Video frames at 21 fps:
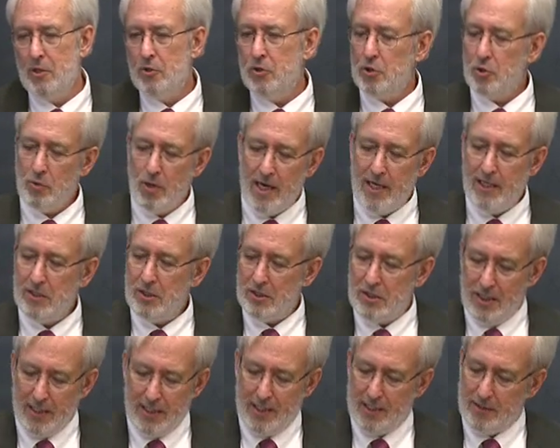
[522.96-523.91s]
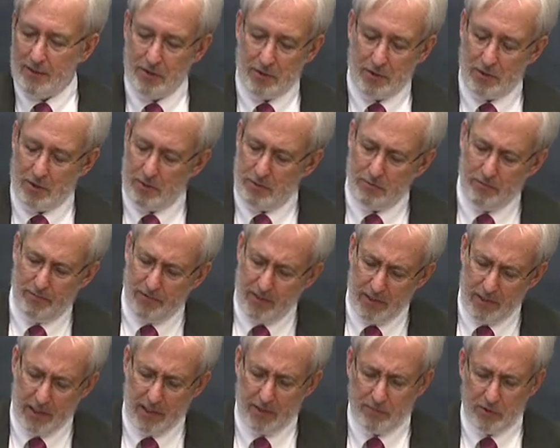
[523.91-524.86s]
Strange things,
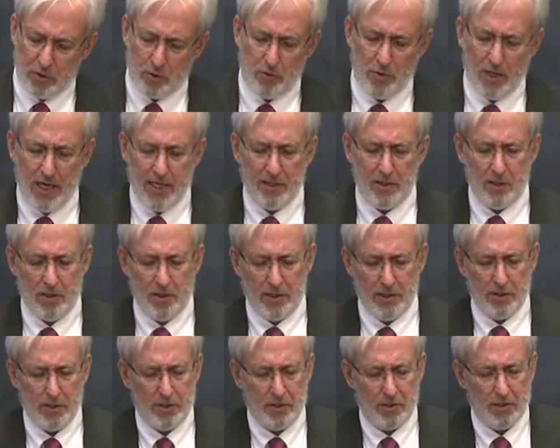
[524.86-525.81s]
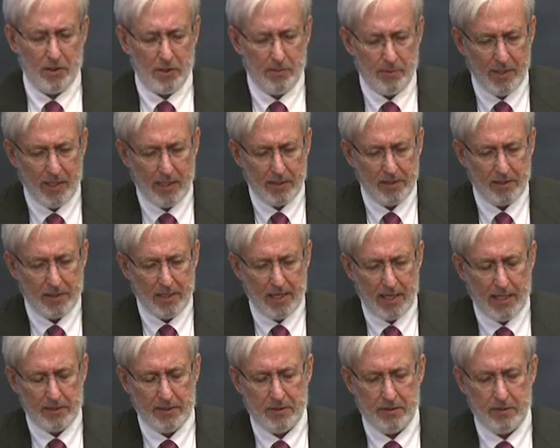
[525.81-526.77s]
feeling of strangeness about
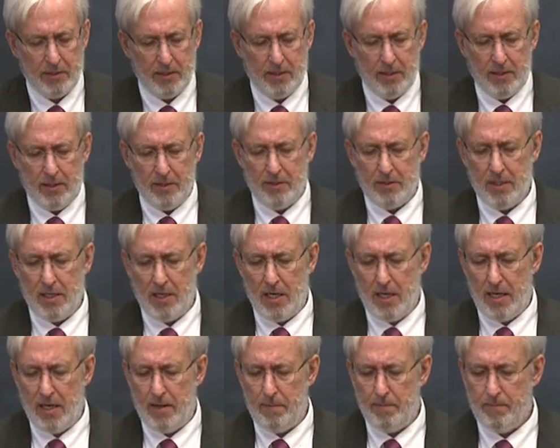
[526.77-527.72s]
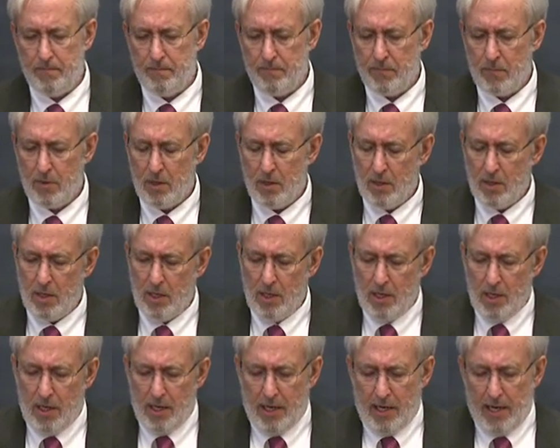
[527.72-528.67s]
that time.
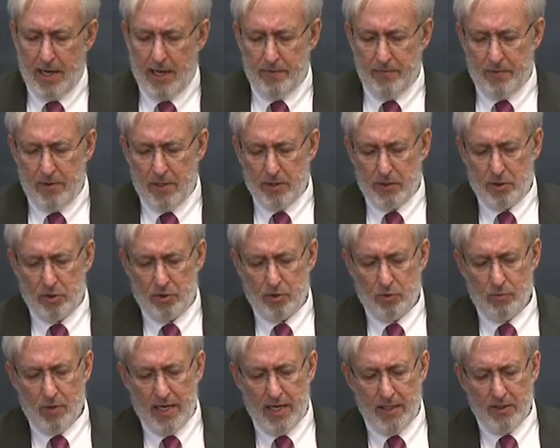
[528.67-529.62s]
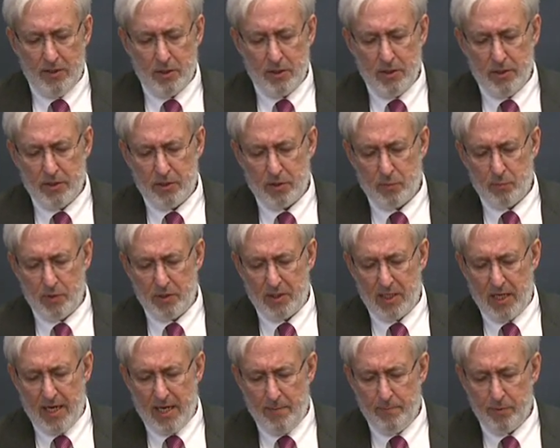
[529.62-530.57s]
And the strangeness was
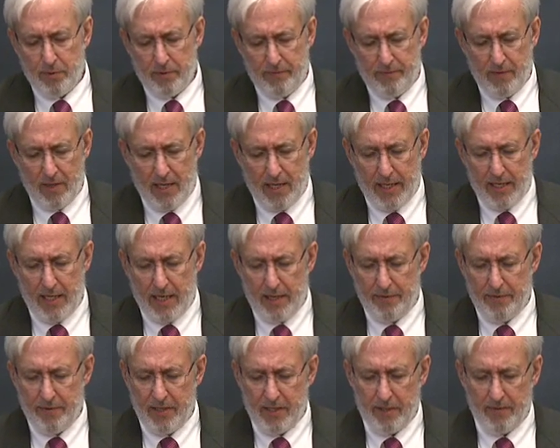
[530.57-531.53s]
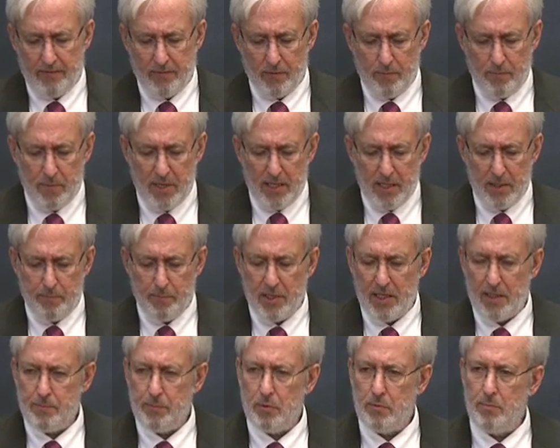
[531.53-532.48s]
amplified, I think, for many
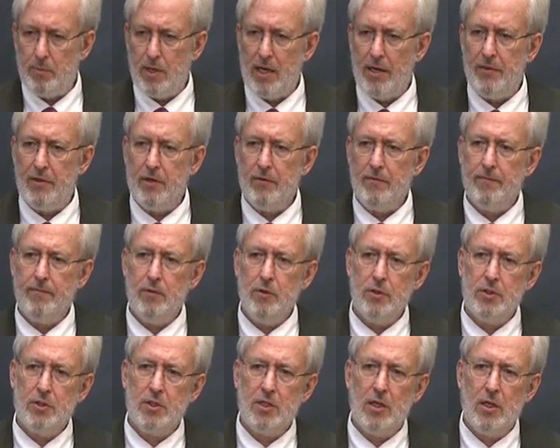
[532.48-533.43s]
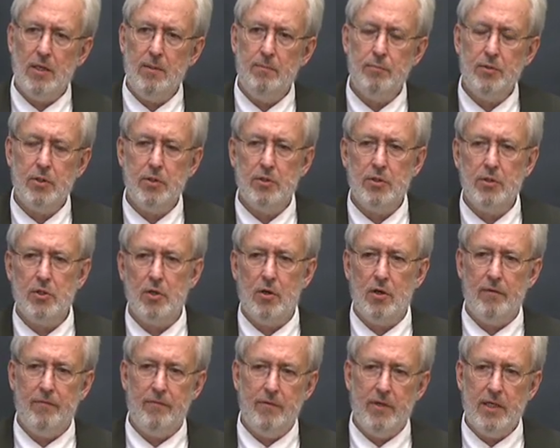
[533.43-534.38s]
people by their first glimpses
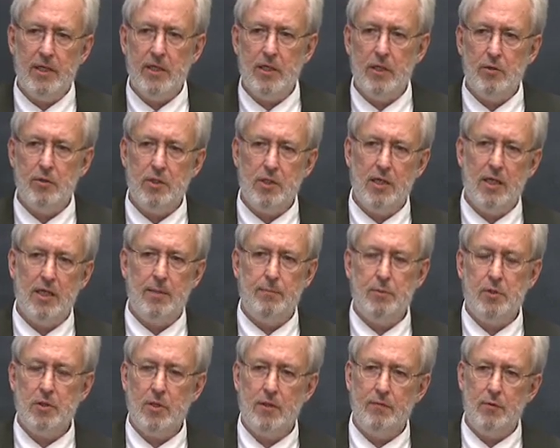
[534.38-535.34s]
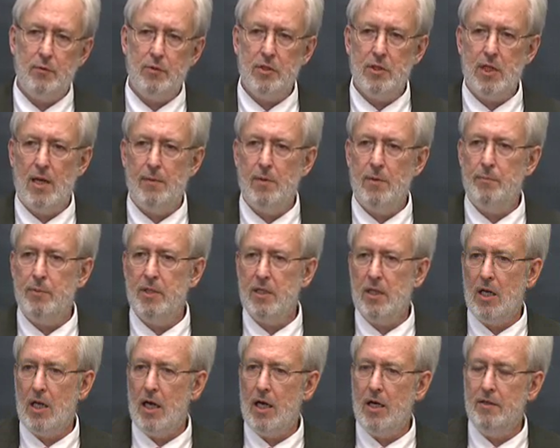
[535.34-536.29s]
on videotapes of Osama
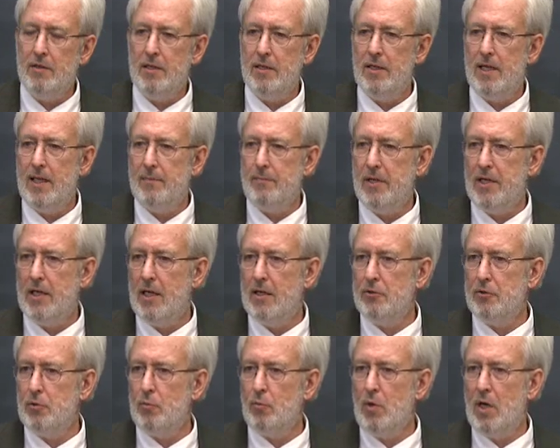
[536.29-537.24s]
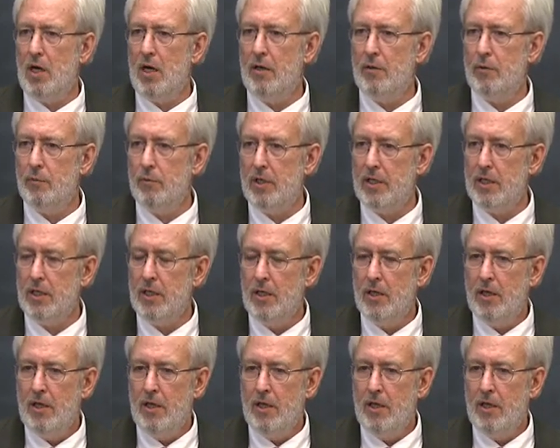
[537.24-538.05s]
bin Laden and Ayman al Zawahiri.